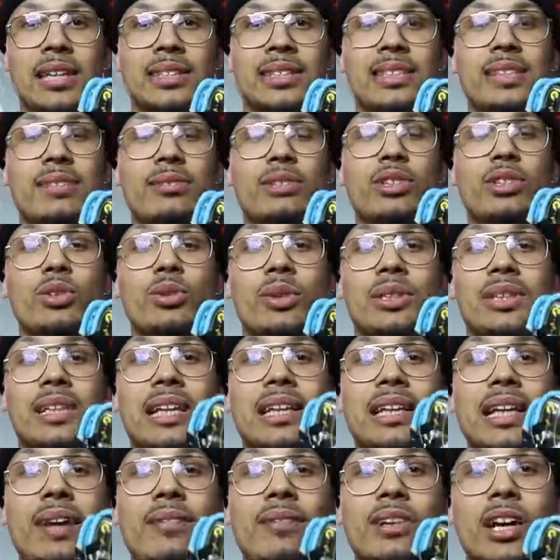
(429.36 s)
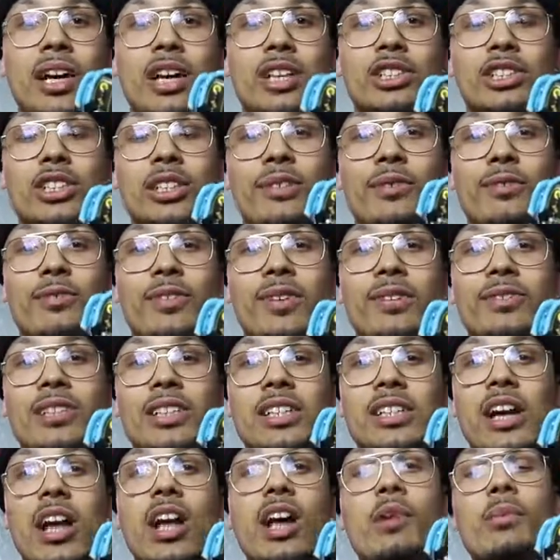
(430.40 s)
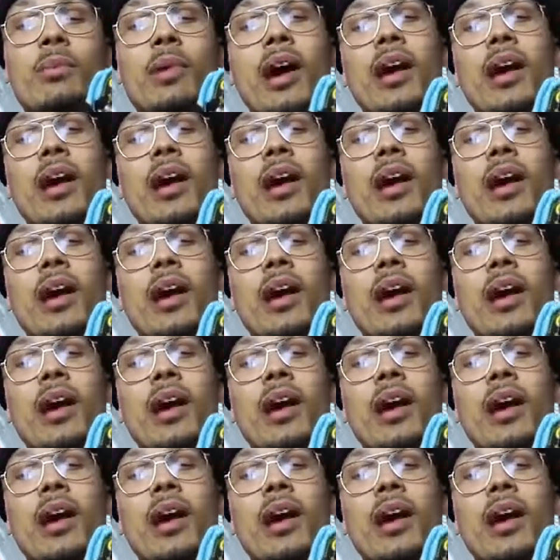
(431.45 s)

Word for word: That's leaving you with one thousand one hundred fifty dollars